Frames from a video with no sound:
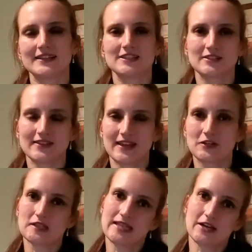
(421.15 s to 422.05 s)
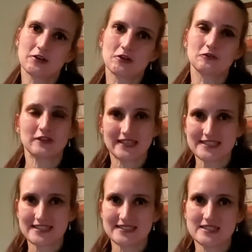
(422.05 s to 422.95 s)
then, good luck on your flight
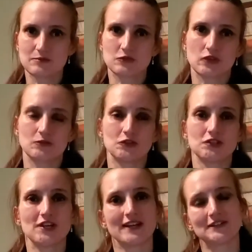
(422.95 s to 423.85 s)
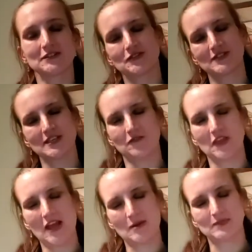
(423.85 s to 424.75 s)
test. Subscribe to the channel to receive the
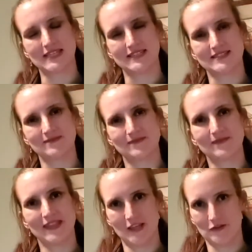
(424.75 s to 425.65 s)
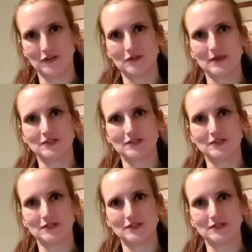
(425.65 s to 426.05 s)
updates. Thank you very much for